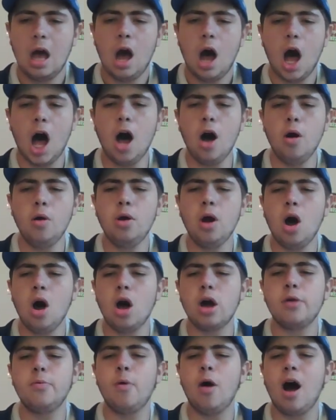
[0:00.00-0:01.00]
Hold
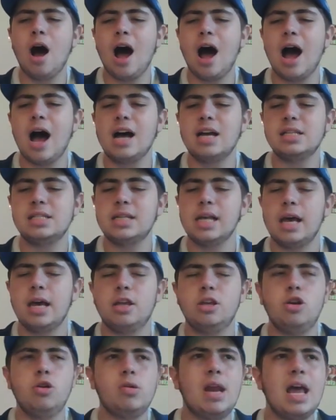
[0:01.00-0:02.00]
on, Waz.
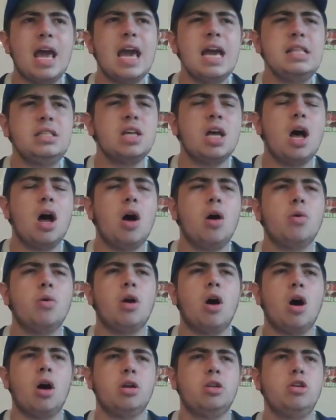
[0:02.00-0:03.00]
You need to hold
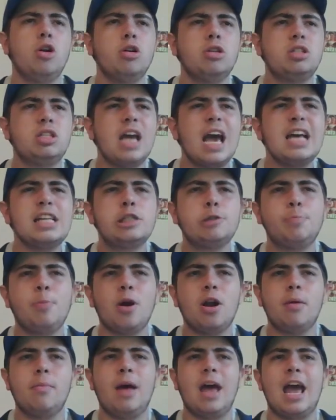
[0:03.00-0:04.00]
on. You're
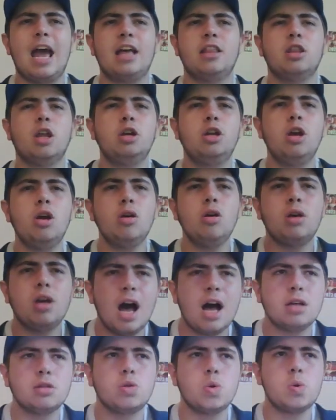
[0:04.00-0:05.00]
desperate, man. The
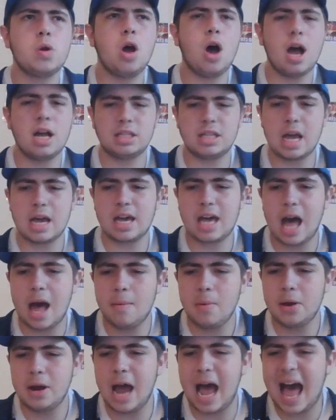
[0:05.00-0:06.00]
Newcastle Knights are
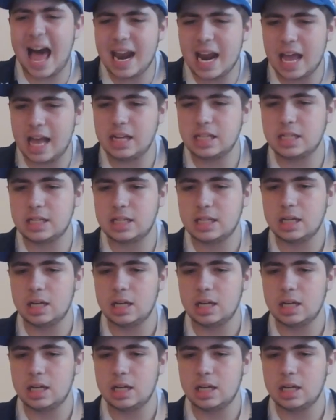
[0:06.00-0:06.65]
coming at it.